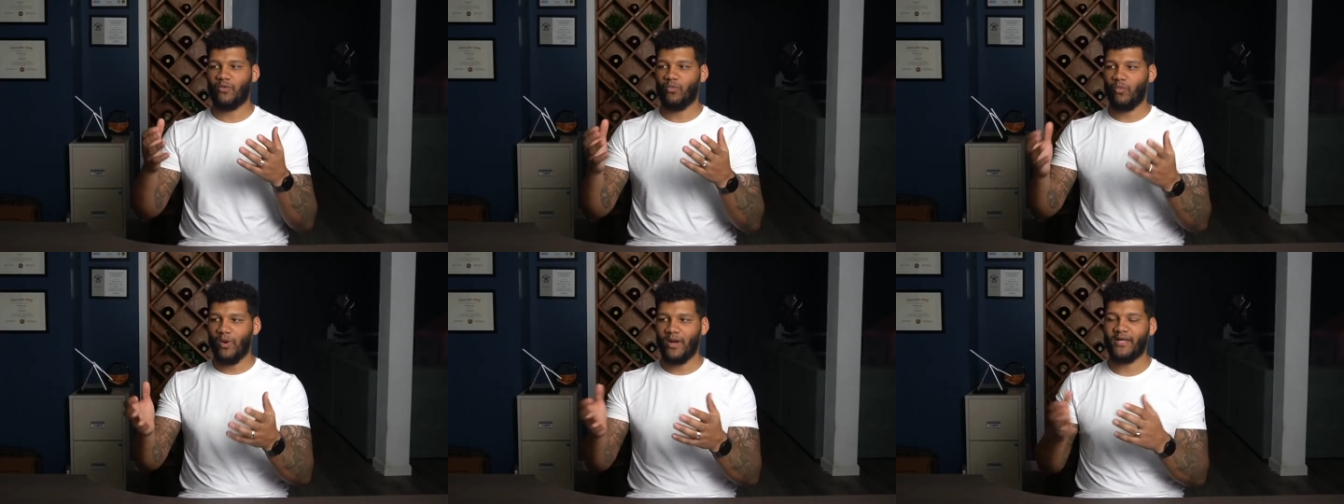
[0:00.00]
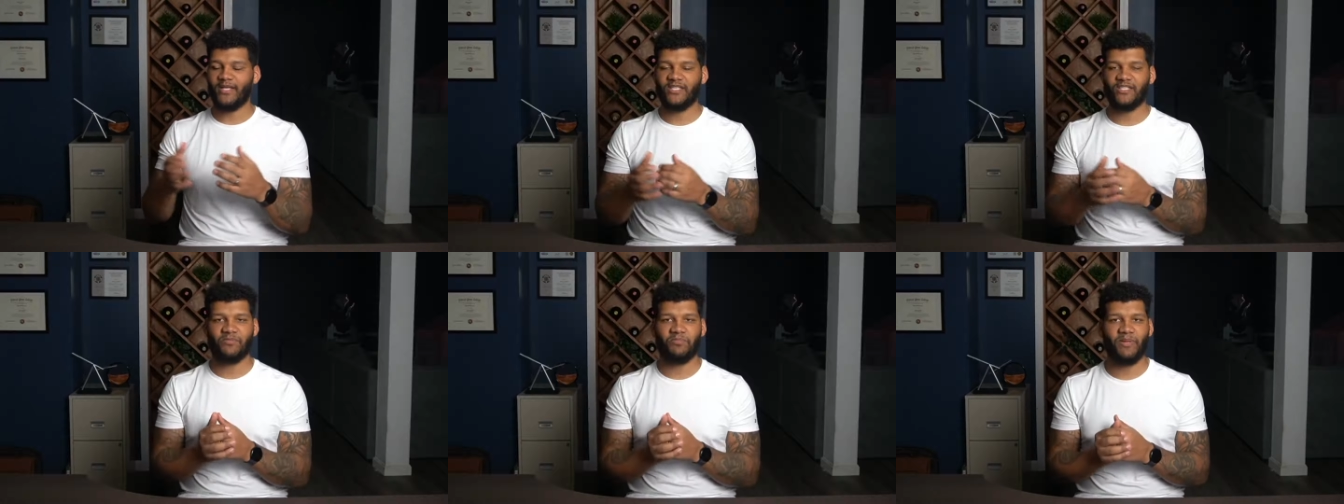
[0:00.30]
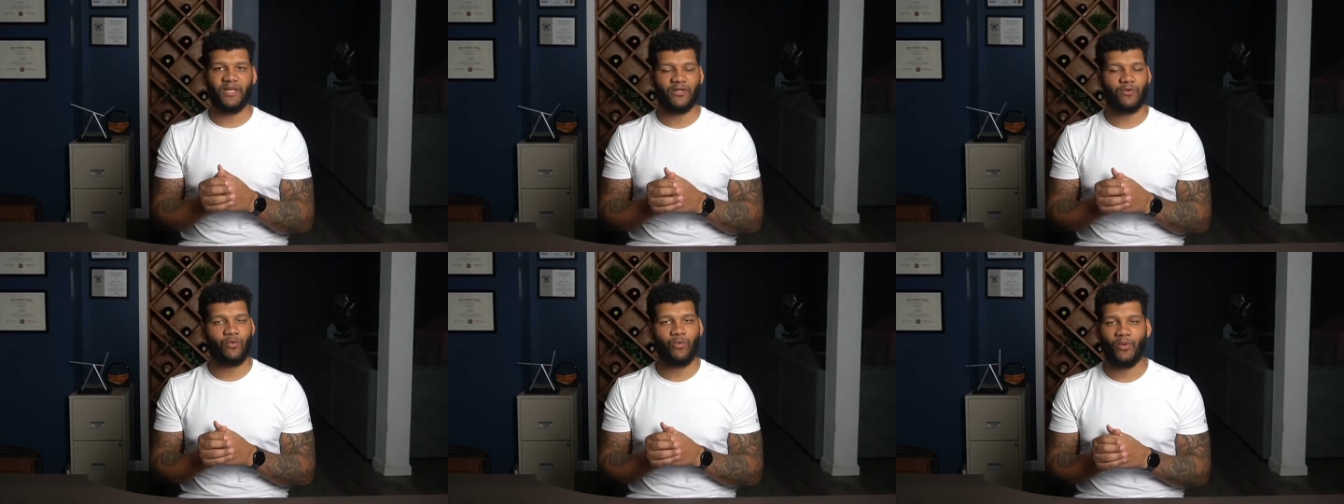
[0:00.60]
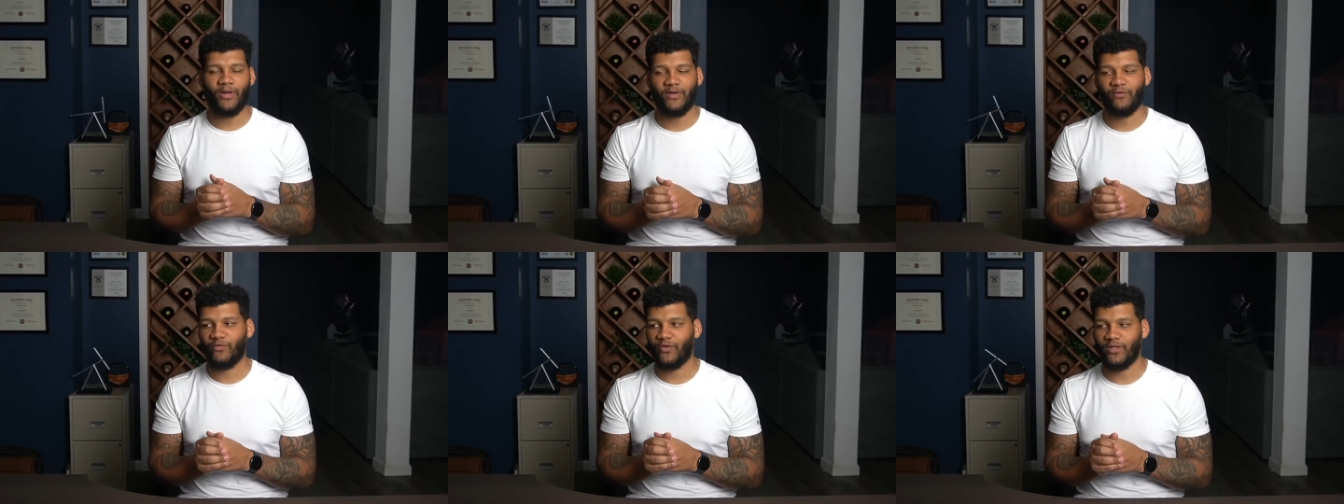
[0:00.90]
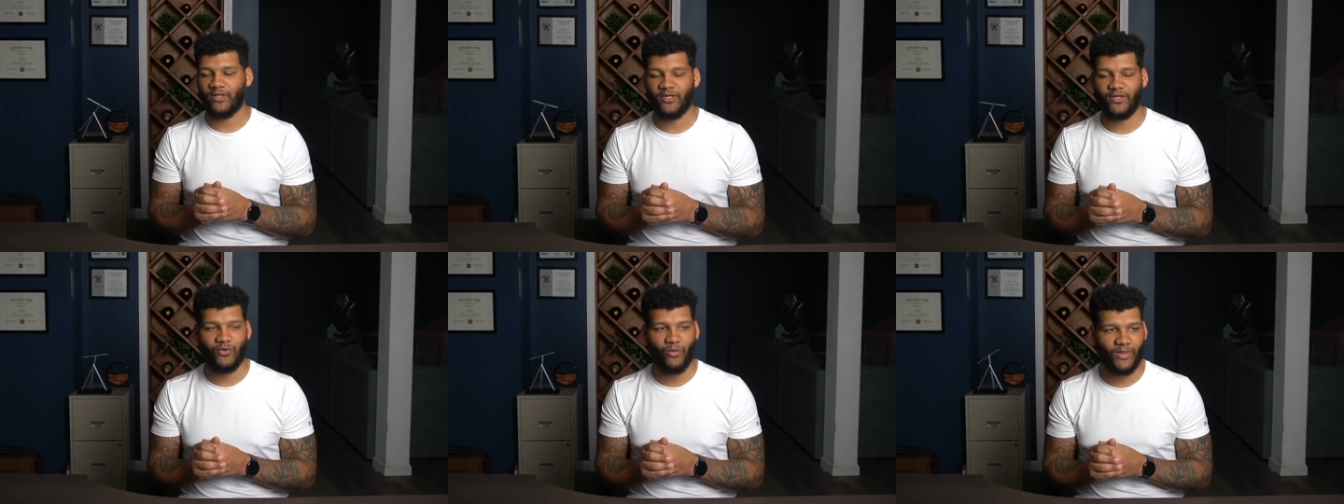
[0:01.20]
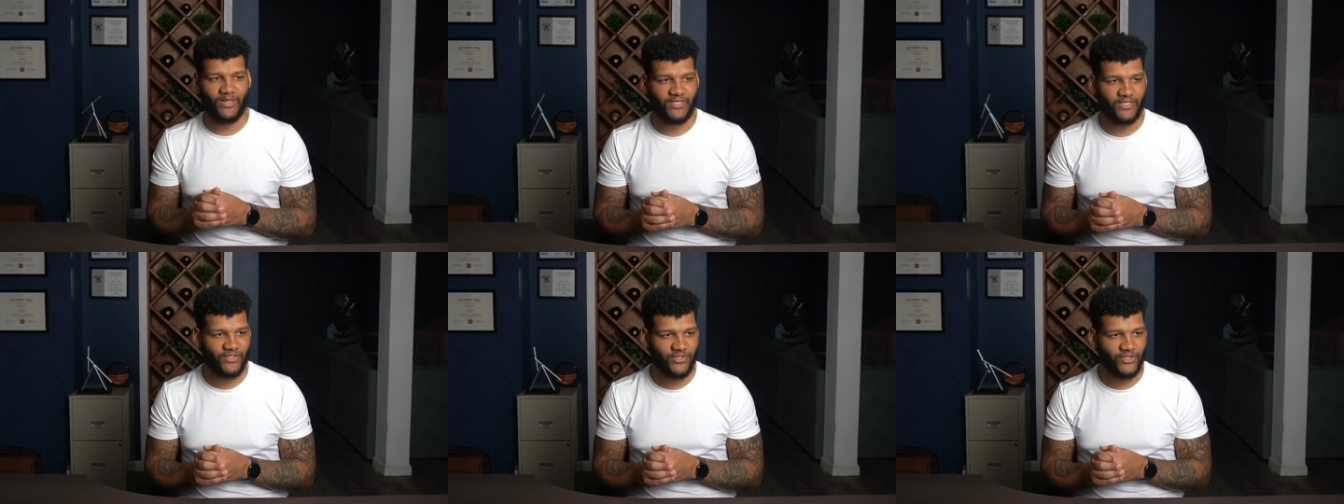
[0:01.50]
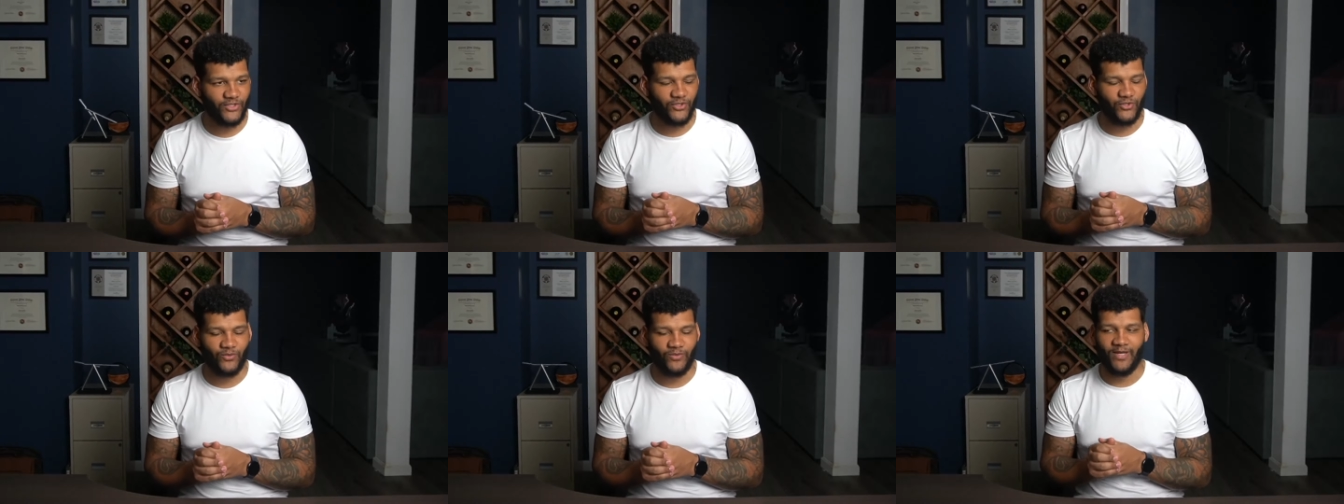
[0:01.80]
what is Bitcoin really going to
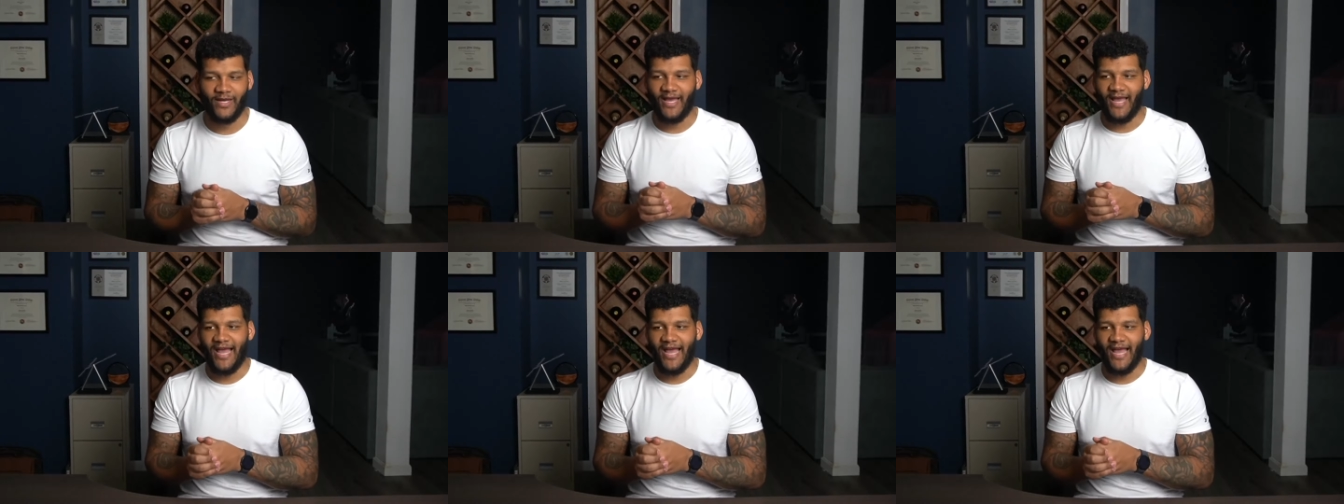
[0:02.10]
do?